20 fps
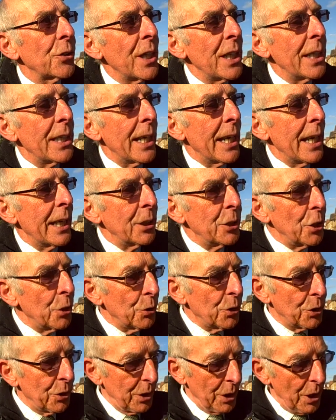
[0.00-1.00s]
3 days
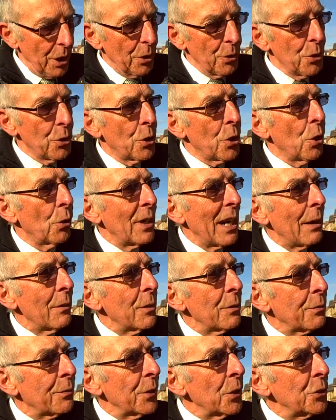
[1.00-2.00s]
you go
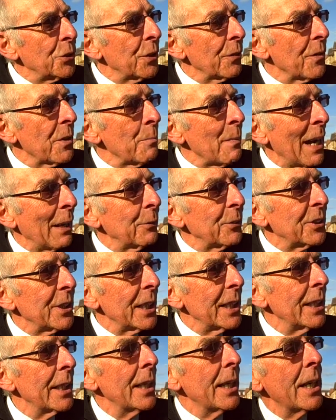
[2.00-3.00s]
around the front of the
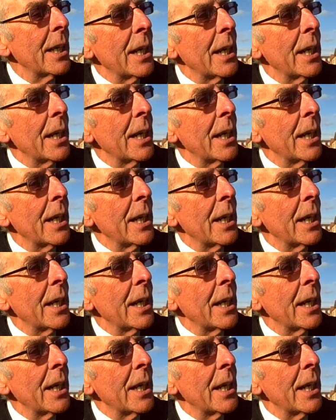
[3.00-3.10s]
mountain,